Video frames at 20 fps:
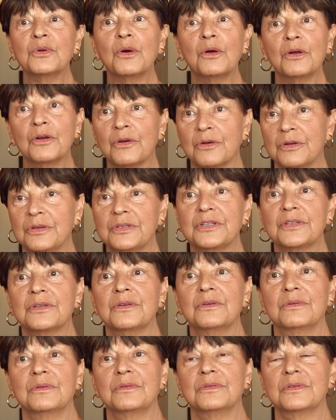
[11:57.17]
an all girls
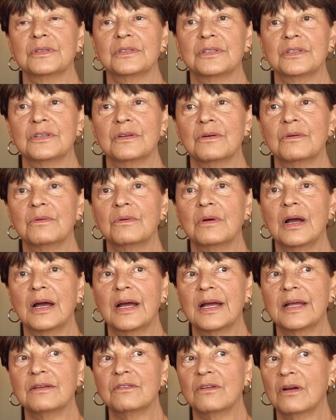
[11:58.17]
school, so
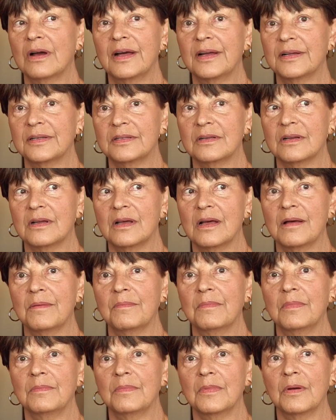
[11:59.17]
I got
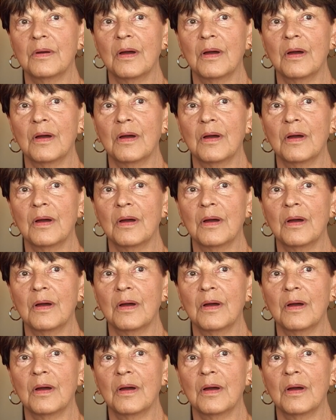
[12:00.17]
um,